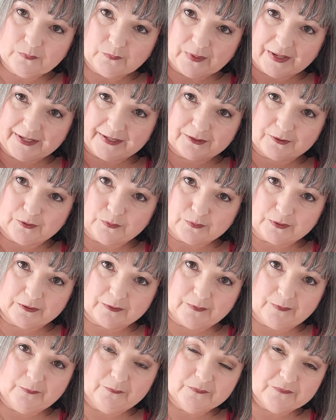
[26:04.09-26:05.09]
Way to go,
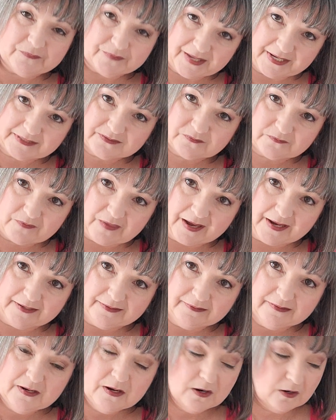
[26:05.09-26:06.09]
girl. Thanks for that.
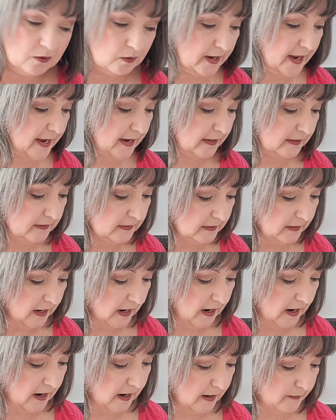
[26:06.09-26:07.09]
Okay,
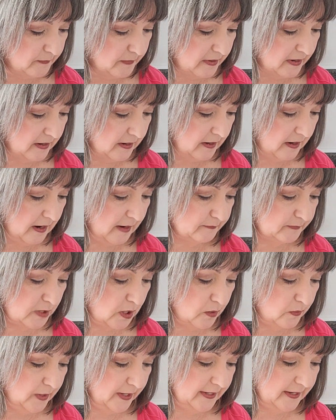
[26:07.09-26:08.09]
I'm
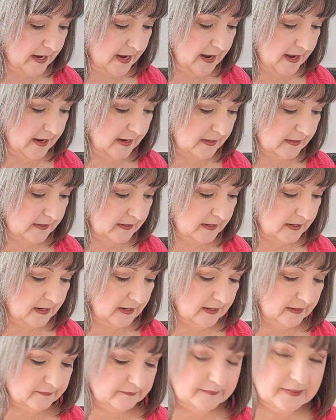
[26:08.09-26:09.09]
going, and
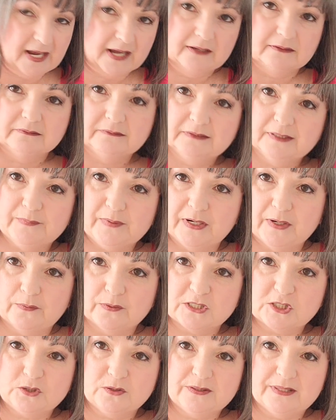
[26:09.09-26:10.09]
yeah, let me know
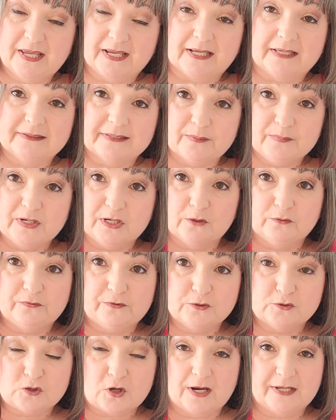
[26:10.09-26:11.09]
what you think, and let me know if
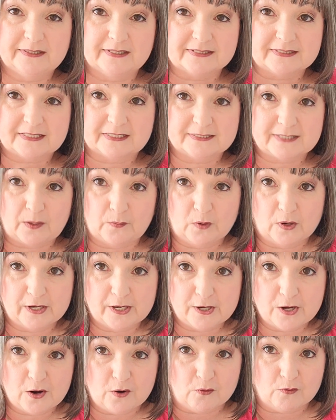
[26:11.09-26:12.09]
you tried this, because I want
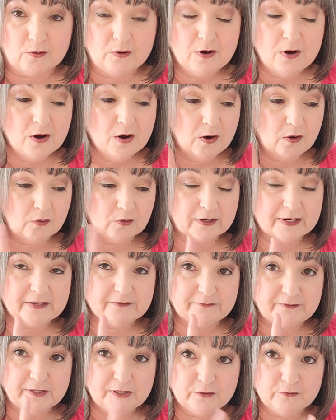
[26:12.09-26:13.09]
to know. Or
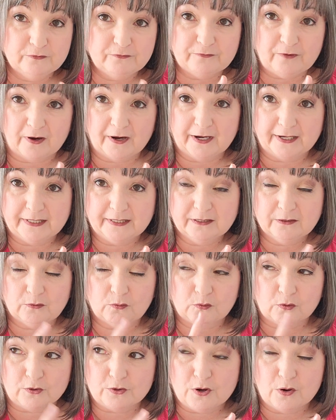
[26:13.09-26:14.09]
if you find
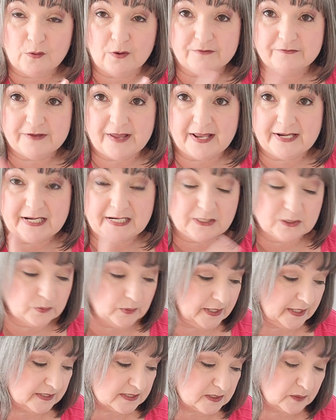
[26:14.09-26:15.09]
or know of any
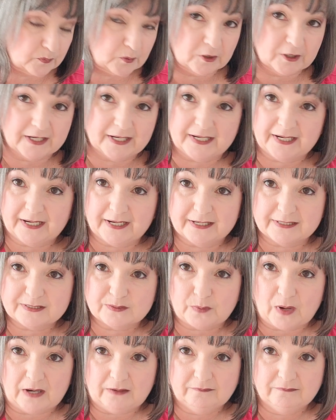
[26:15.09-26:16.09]
tweaks to put in it as
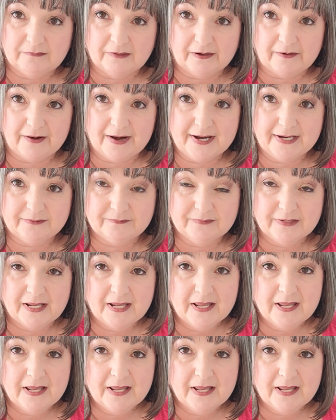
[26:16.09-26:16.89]
well. All right?